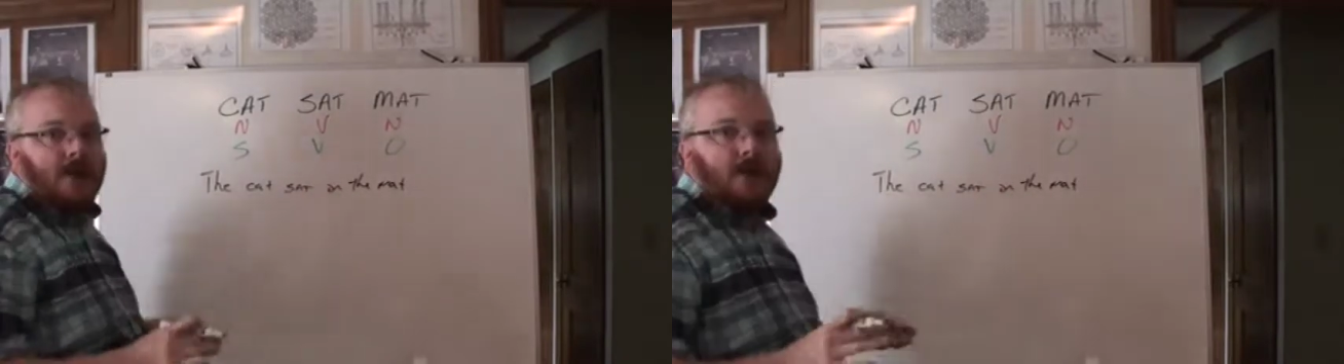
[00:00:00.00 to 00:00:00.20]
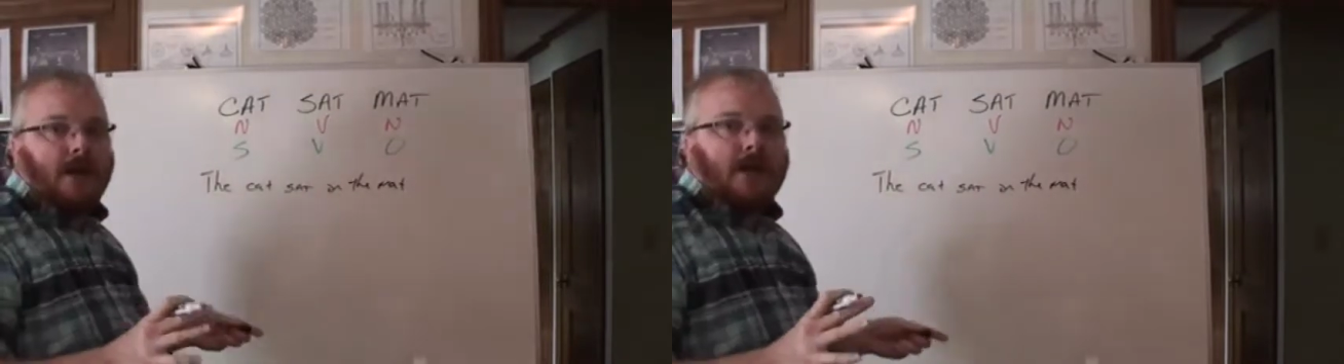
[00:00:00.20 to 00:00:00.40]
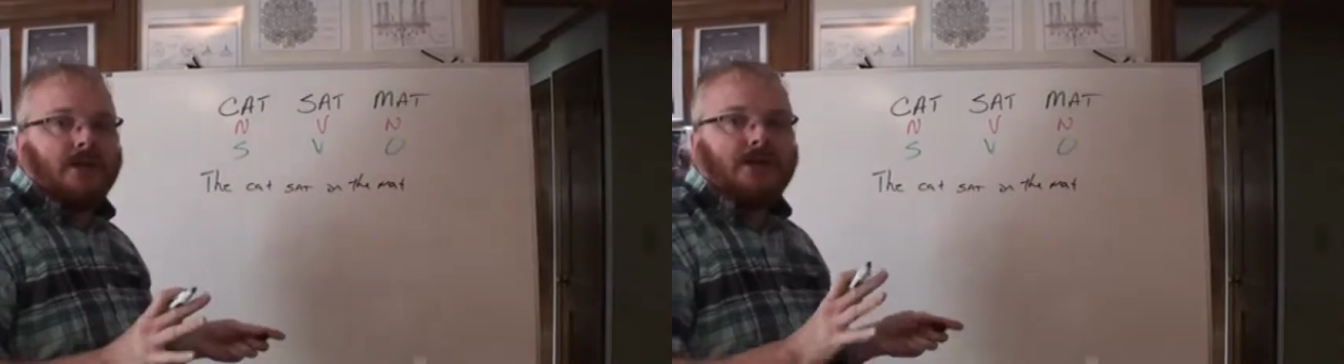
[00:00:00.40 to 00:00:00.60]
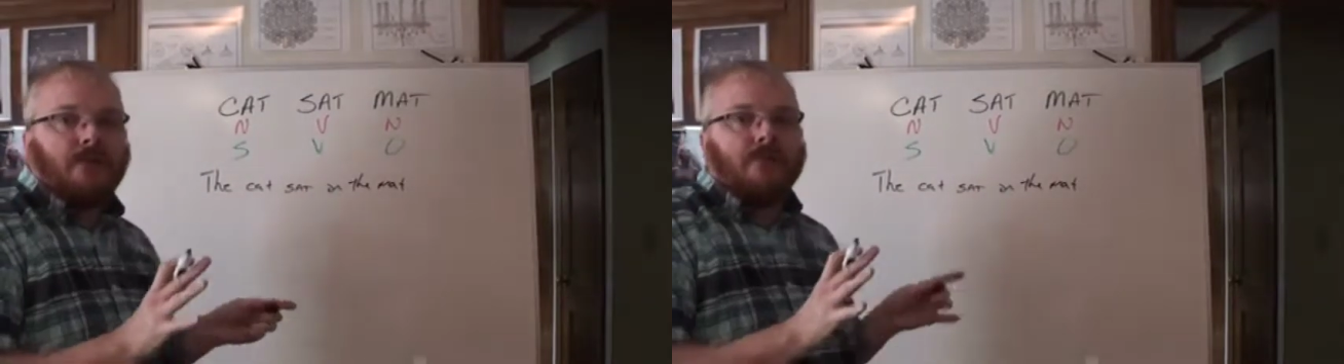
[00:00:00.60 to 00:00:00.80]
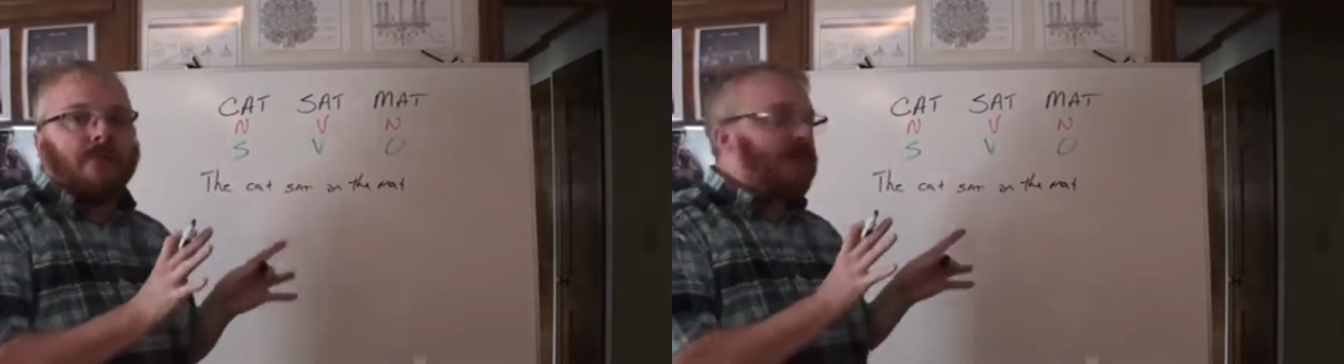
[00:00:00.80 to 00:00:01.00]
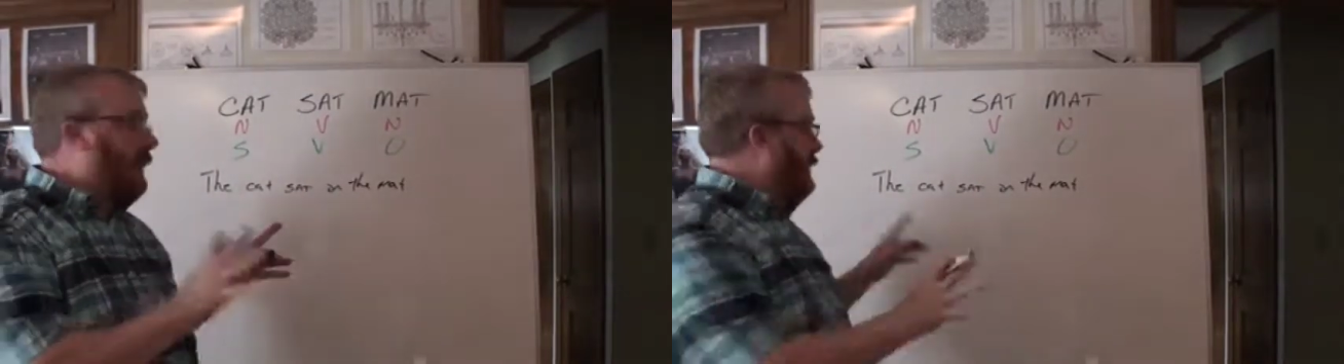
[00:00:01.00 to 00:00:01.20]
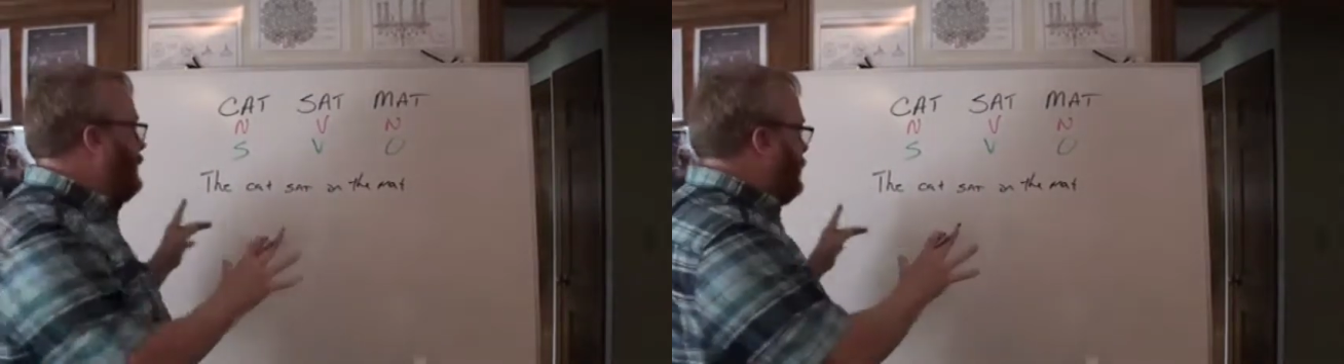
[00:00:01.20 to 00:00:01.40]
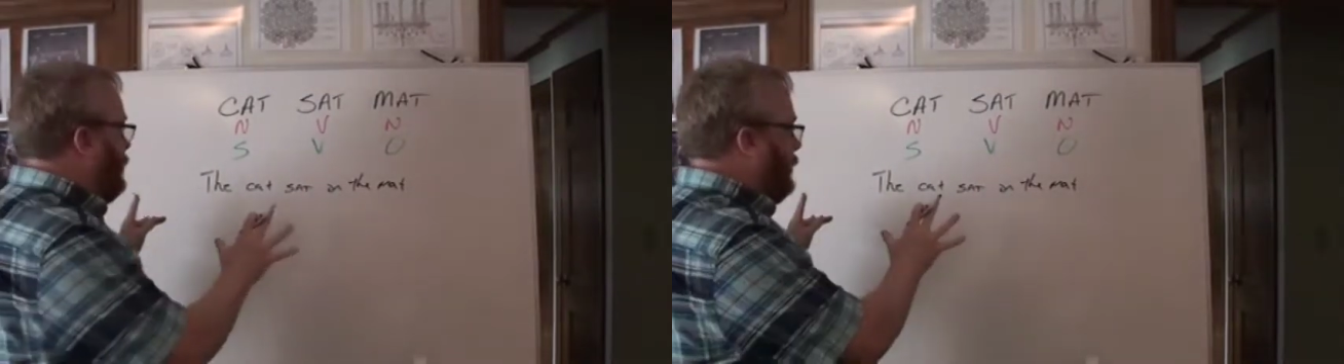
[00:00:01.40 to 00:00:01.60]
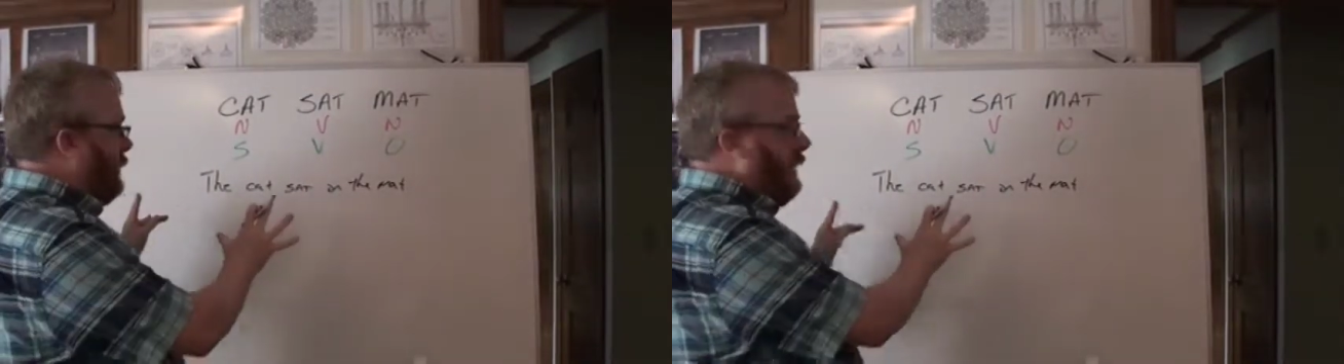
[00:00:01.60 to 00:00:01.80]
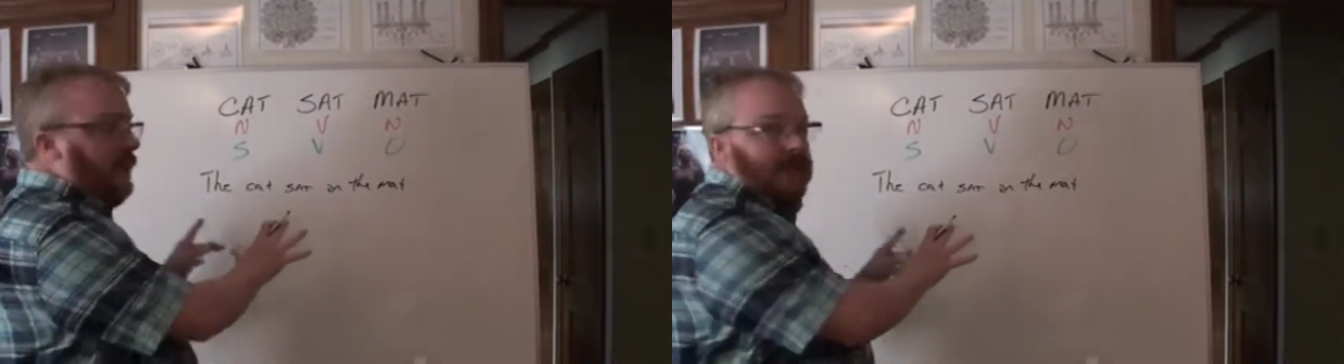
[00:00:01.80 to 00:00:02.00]
Okay, so this
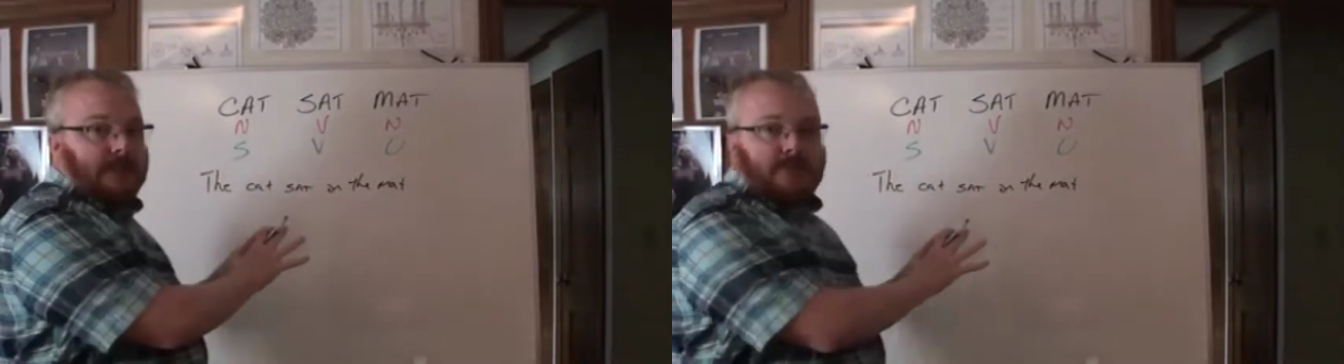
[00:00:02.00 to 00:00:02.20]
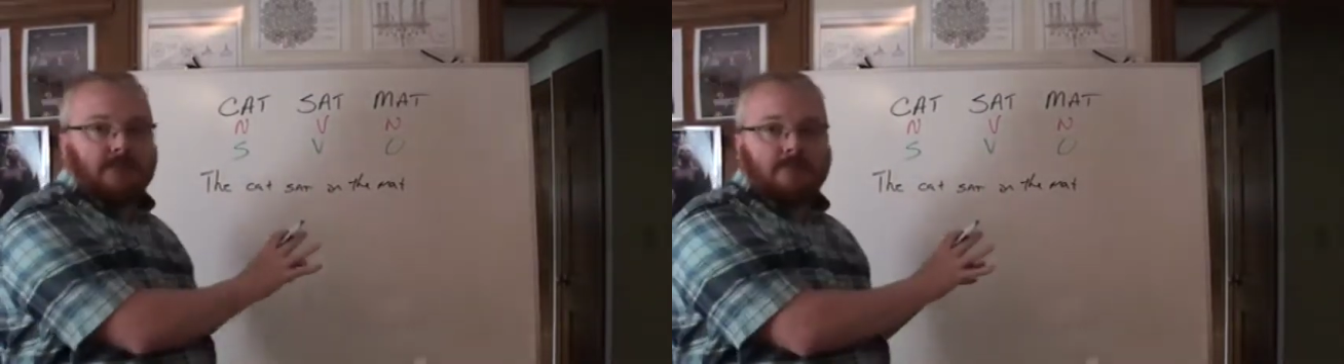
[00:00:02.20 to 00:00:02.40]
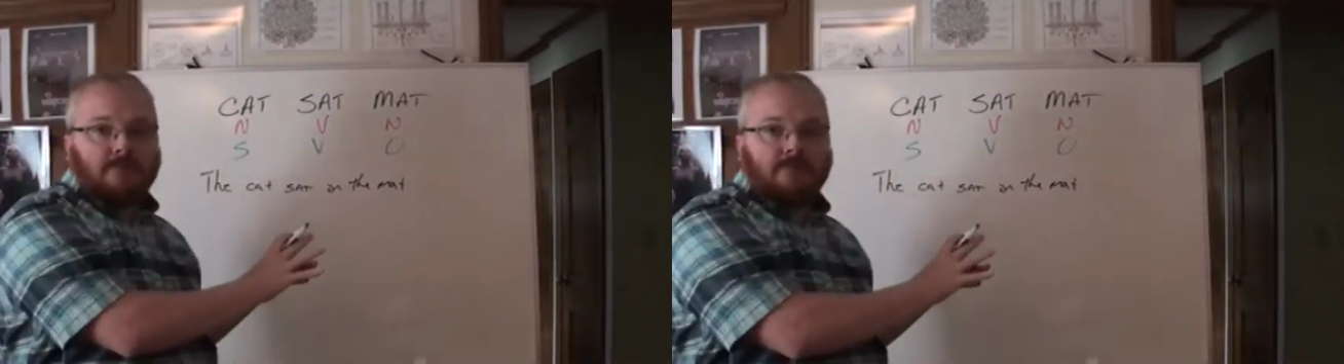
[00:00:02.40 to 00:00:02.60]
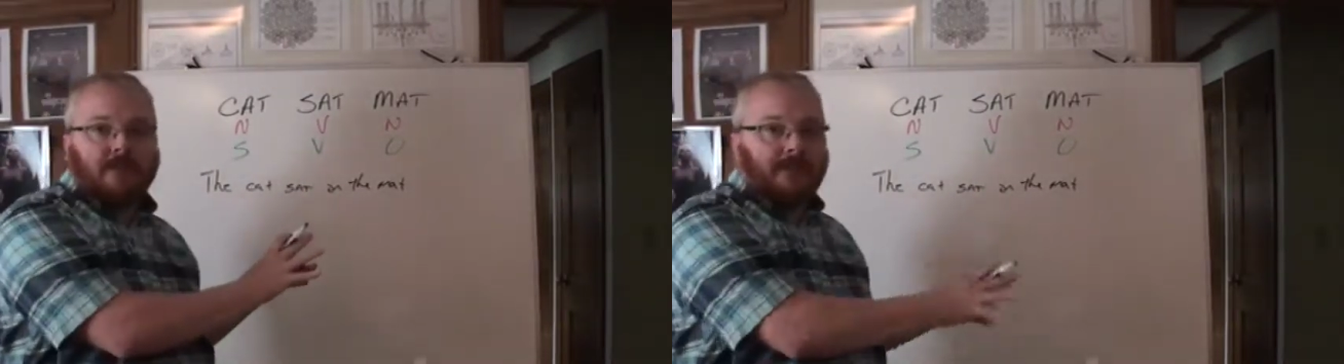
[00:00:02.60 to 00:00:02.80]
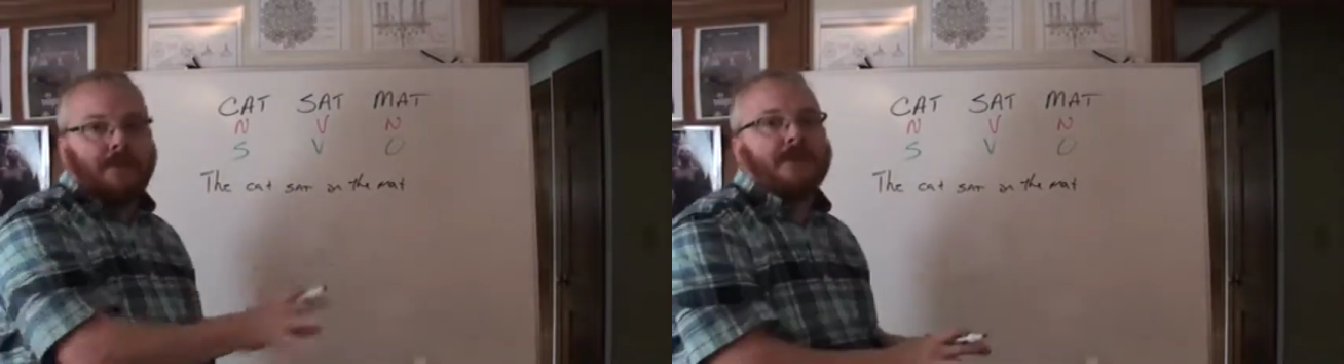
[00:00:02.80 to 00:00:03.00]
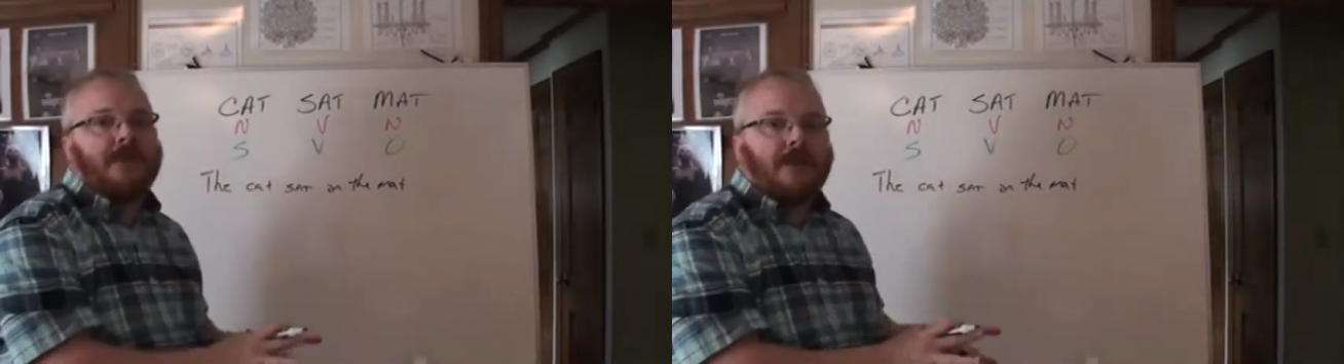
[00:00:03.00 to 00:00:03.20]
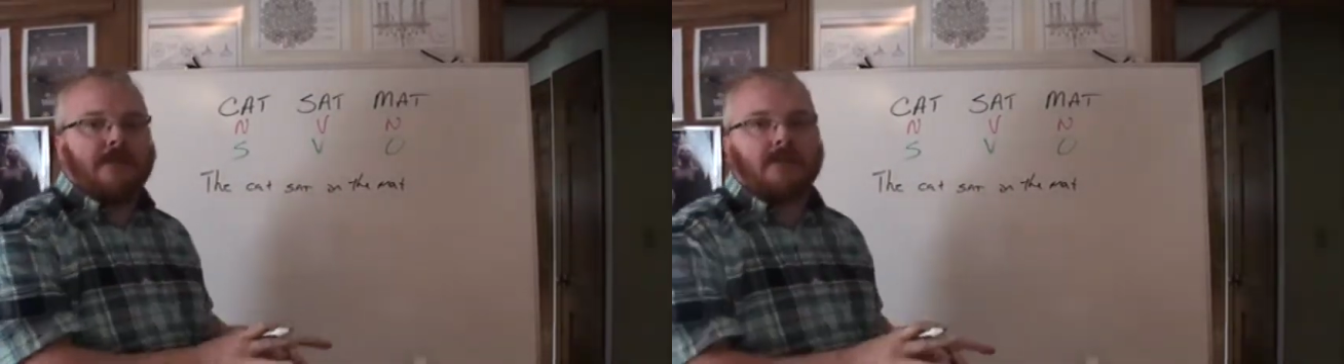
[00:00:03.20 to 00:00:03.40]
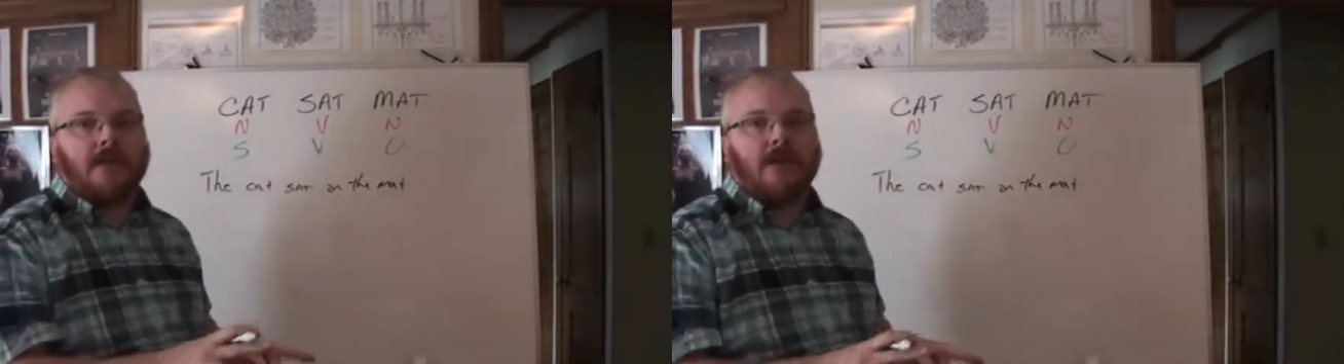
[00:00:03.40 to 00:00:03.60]
is my favorite sentence,